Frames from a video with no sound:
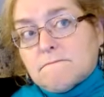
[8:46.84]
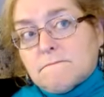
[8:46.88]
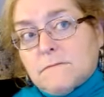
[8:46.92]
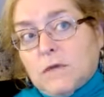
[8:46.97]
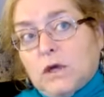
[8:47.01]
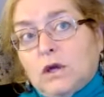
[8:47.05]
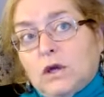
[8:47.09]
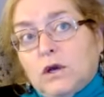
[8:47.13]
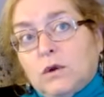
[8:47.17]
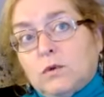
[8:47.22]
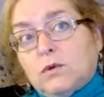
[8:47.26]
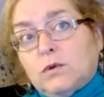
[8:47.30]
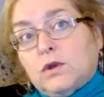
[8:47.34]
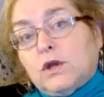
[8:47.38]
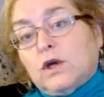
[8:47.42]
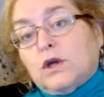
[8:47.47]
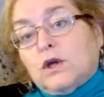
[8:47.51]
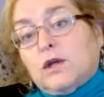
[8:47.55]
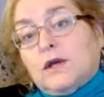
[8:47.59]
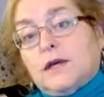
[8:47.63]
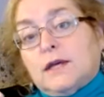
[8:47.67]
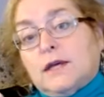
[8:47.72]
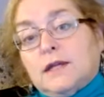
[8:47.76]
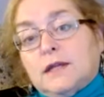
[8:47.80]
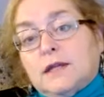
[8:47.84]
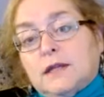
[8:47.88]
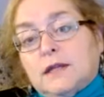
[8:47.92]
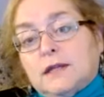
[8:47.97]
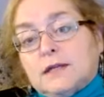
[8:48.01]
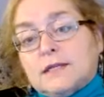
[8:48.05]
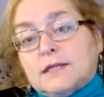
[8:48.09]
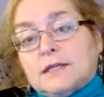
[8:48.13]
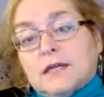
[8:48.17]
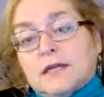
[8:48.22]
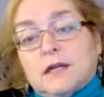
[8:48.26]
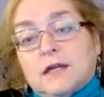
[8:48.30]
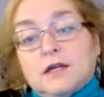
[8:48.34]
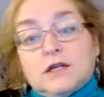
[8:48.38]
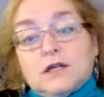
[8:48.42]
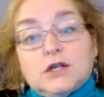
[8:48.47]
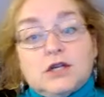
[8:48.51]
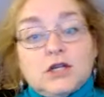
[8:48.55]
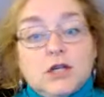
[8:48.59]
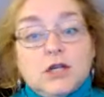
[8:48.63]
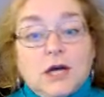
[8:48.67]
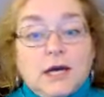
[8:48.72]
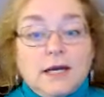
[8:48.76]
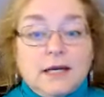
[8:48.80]
you know, the sun is
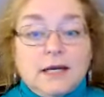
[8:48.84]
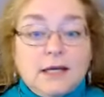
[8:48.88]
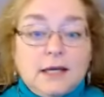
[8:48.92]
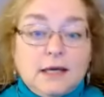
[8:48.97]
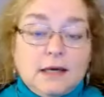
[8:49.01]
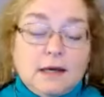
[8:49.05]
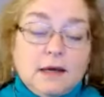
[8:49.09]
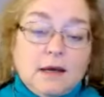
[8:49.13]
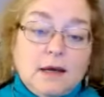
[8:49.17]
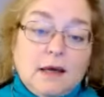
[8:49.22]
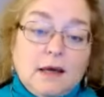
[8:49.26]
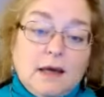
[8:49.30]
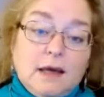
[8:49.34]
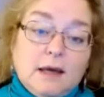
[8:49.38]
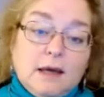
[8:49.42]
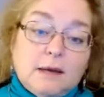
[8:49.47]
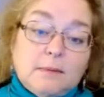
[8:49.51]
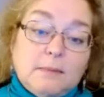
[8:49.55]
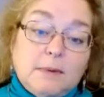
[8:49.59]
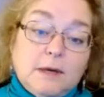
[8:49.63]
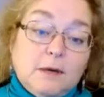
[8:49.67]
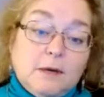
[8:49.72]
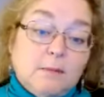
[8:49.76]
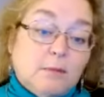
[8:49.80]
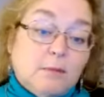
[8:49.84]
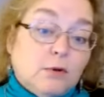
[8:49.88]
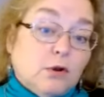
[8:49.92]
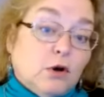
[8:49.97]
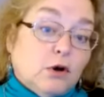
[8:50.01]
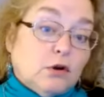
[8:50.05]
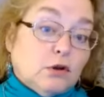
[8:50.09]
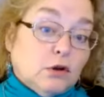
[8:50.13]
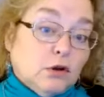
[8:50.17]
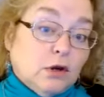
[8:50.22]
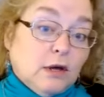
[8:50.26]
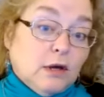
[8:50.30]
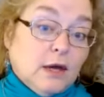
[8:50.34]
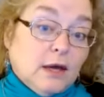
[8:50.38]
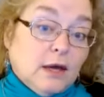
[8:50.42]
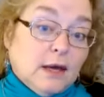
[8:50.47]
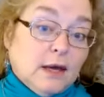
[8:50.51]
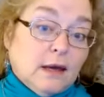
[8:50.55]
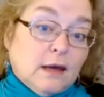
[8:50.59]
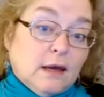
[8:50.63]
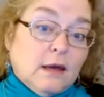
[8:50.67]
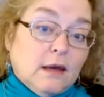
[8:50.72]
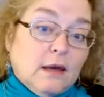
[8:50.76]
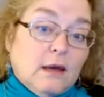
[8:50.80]
shining and people are
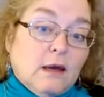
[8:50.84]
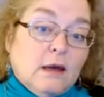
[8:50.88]
looking,